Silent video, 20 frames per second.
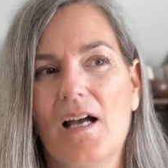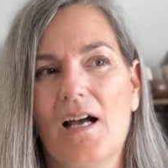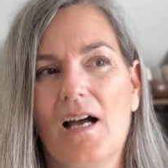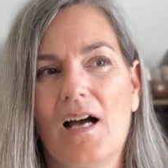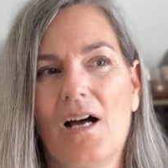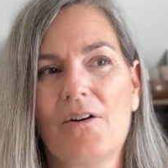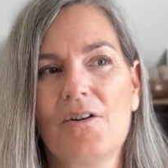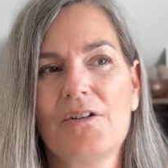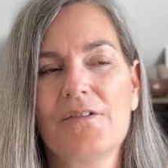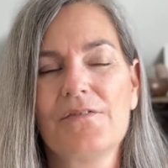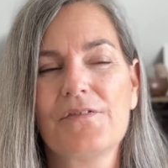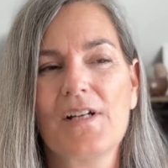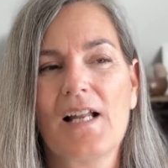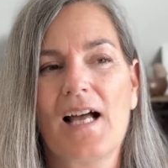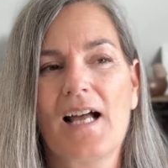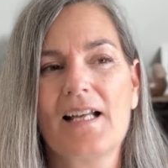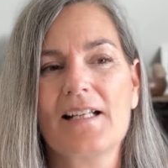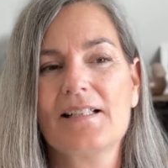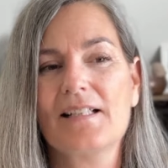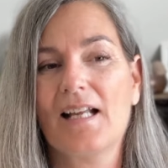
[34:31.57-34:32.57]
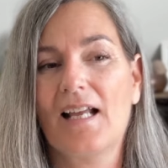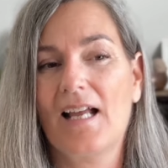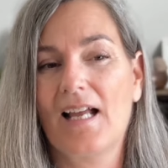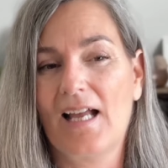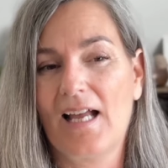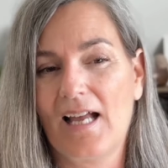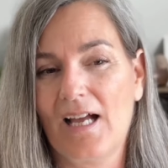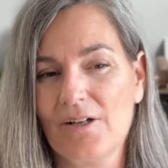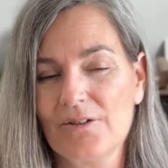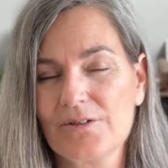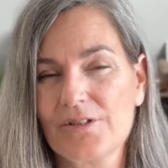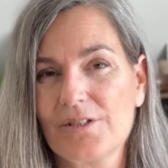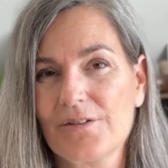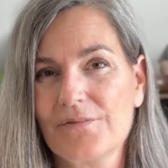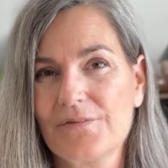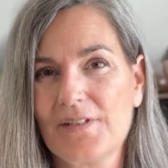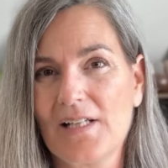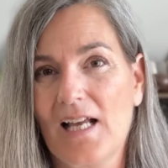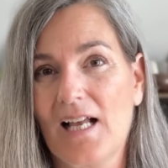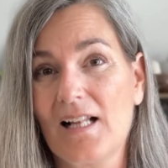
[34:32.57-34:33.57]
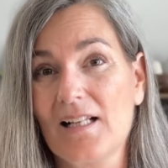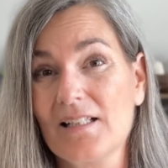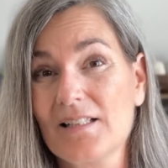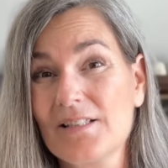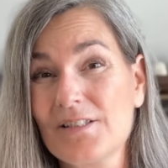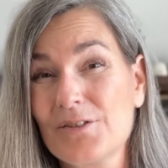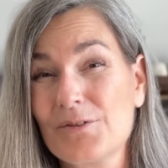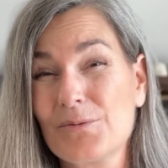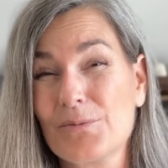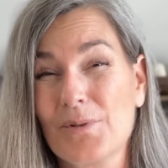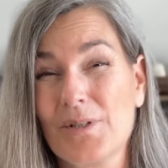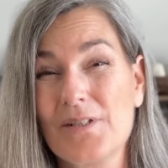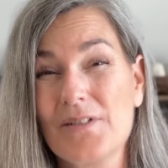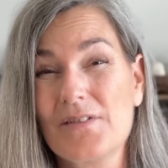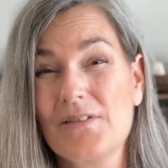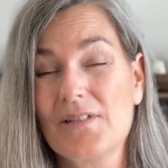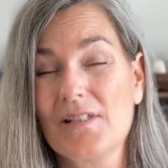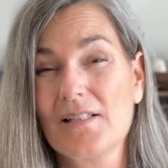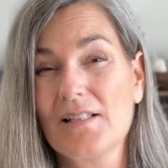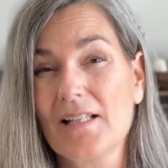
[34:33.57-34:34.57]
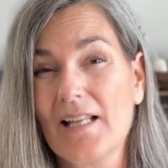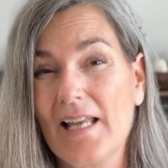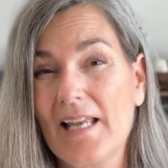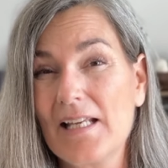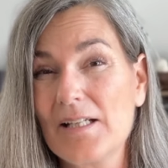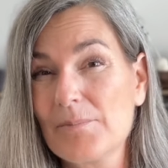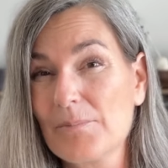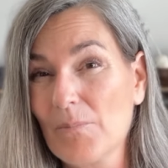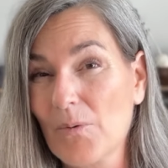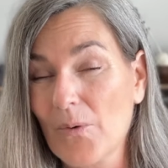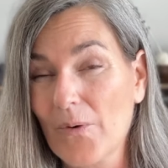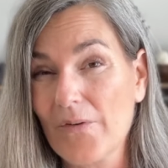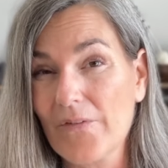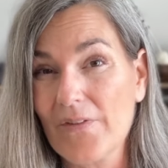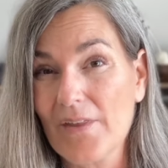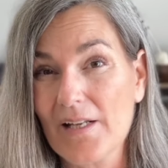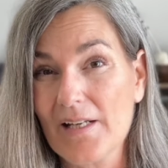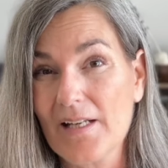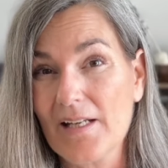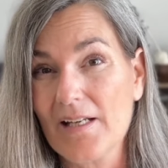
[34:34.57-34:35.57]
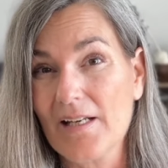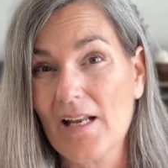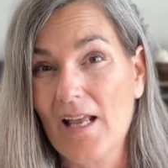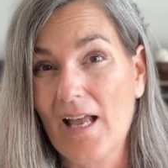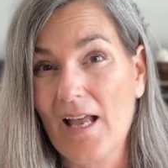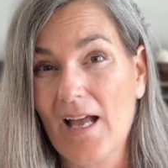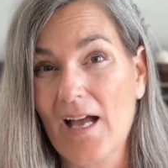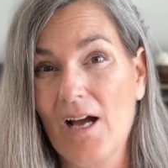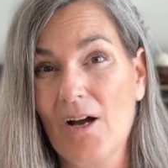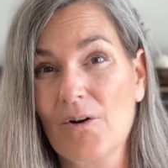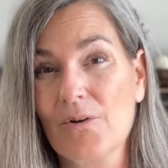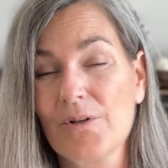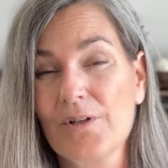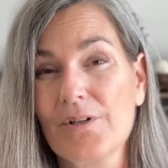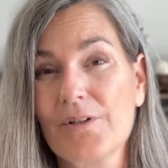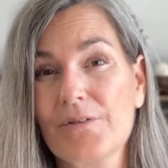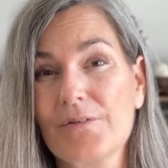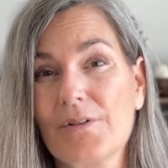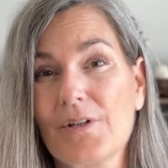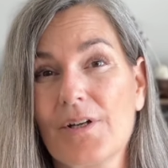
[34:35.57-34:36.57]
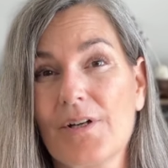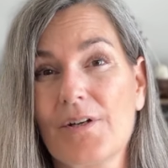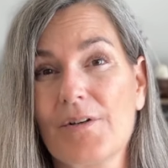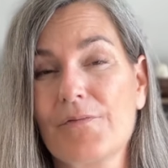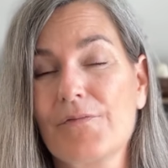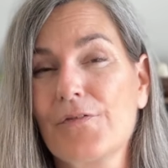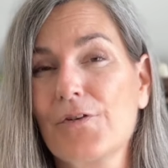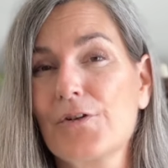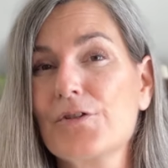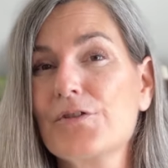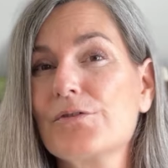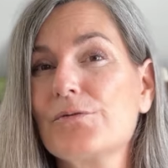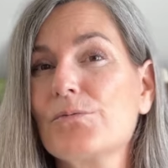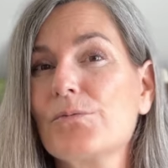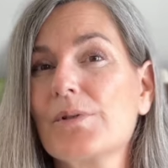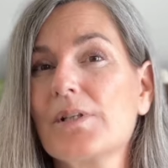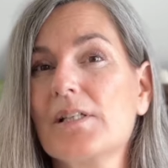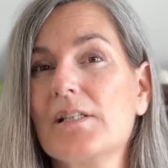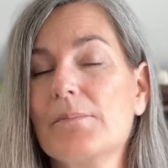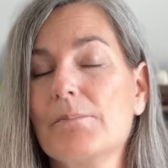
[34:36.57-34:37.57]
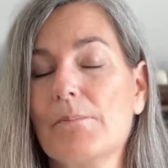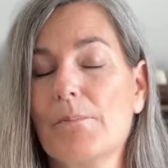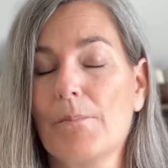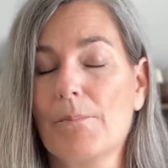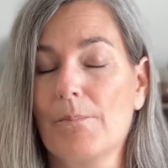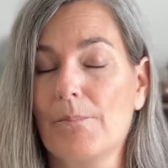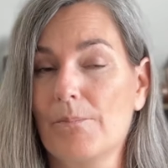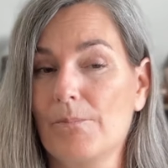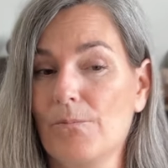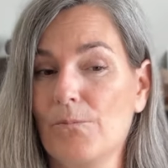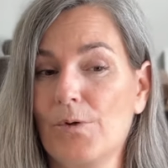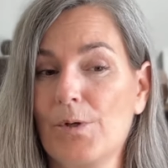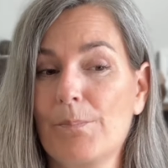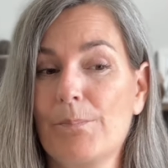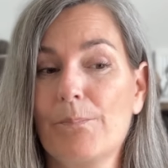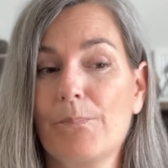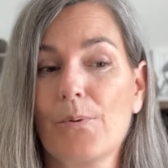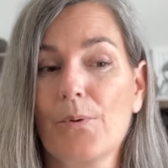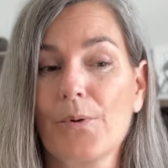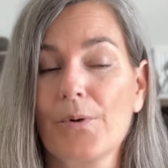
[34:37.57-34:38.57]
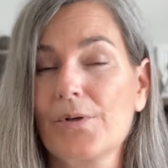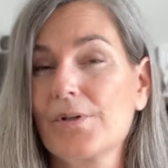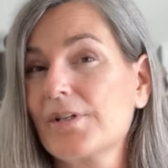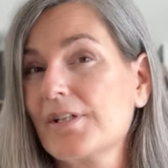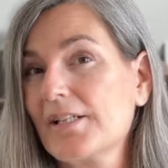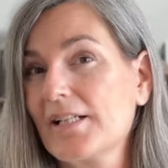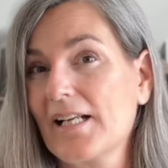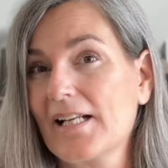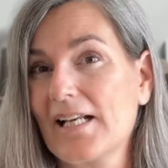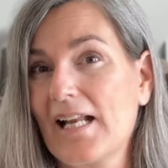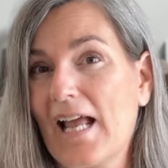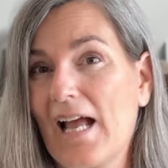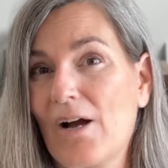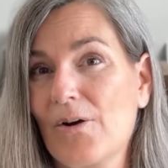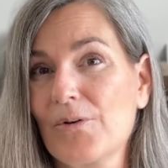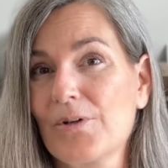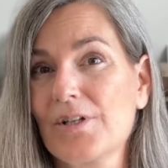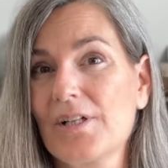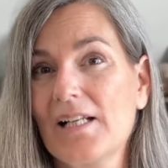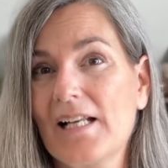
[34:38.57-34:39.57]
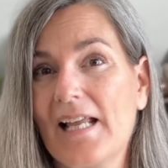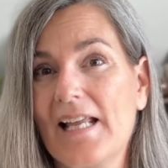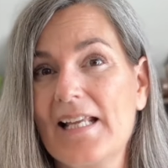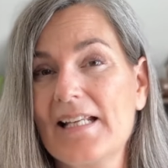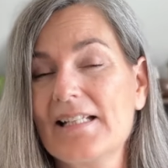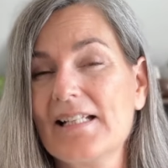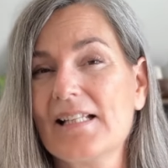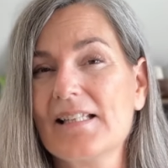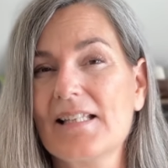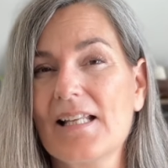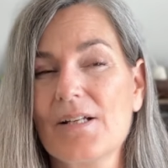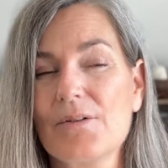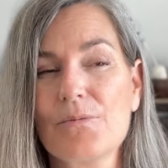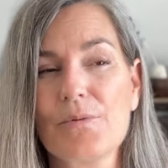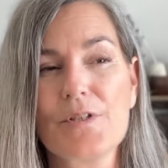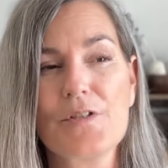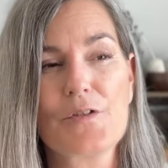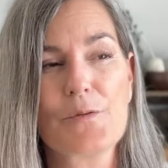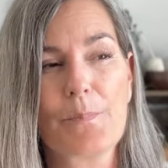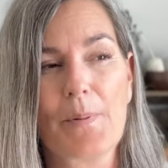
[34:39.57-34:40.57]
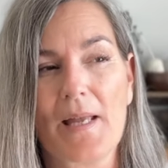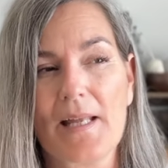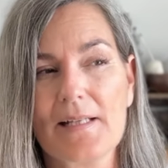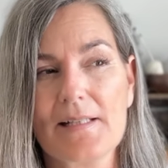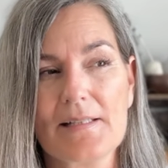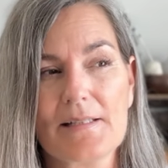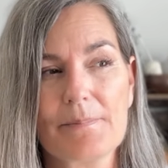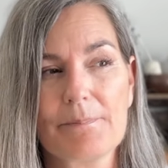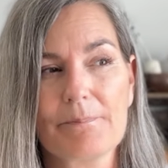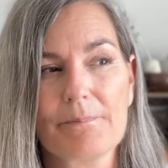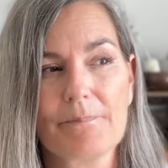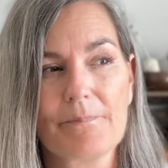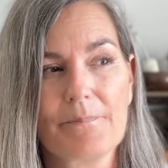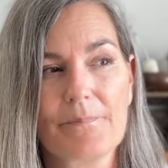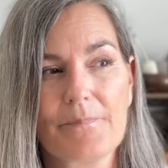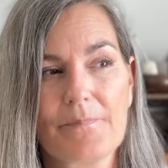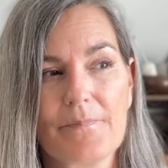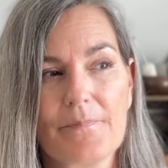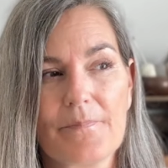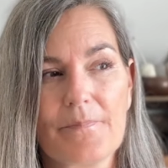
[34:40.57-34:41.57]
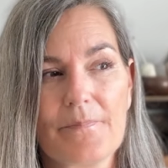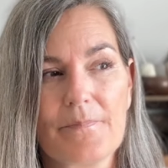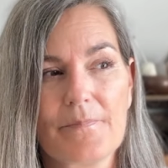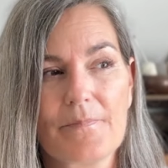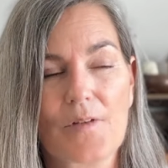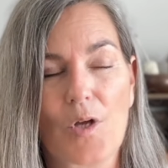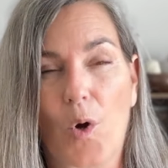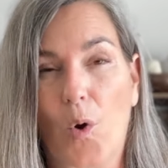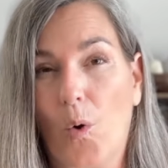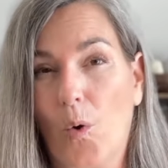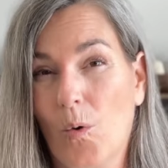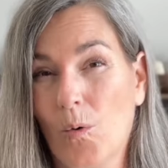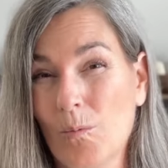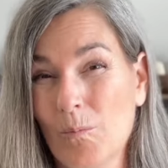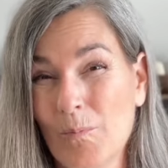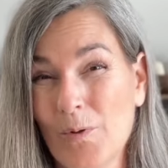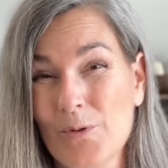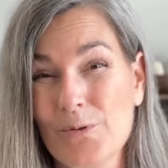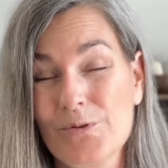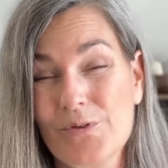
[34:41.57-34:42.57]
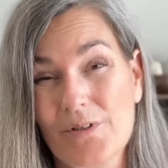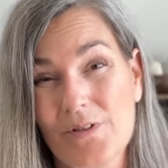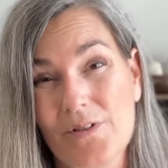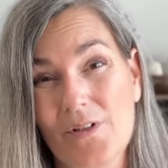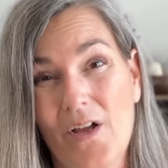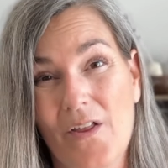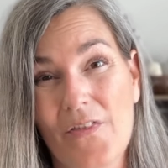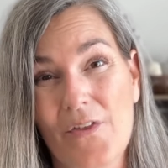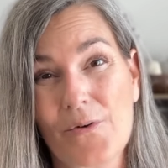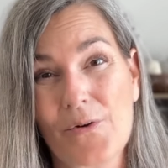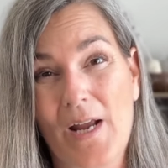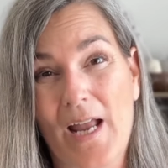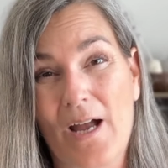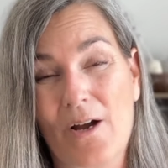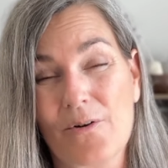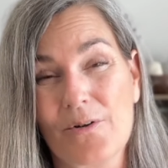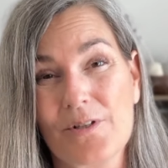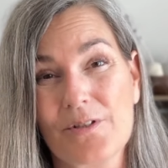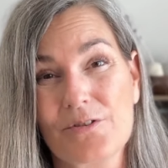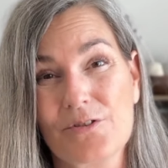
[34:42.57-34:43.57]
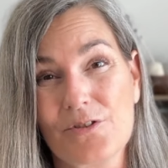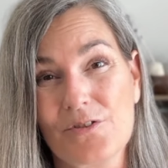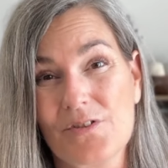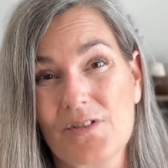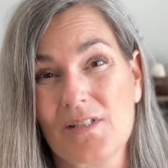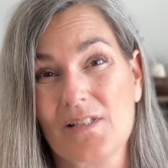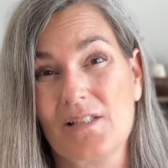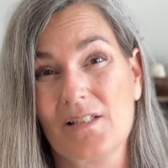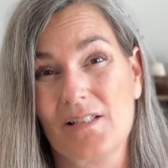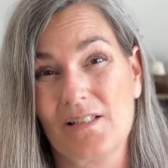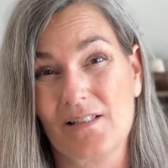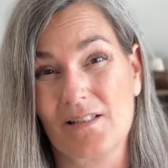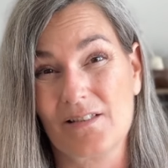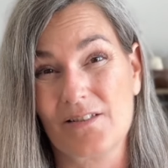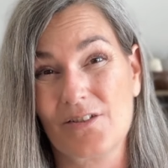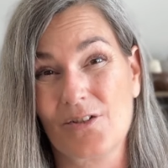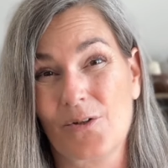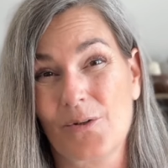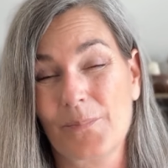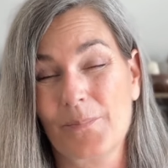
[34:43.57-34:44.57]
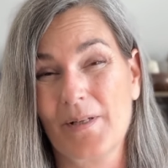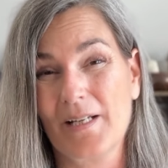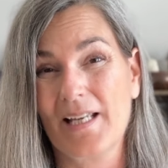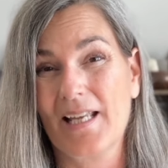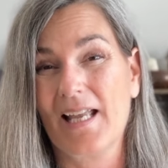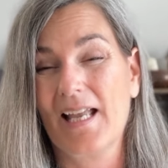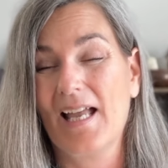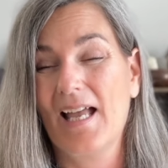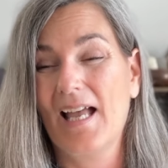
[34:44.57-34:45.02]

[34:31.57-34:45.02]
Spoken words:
Our flight out of Dallas was delayed more than an hour. First, we boarded an hour late, and then we spent almost another hour just sitting in the tarmac.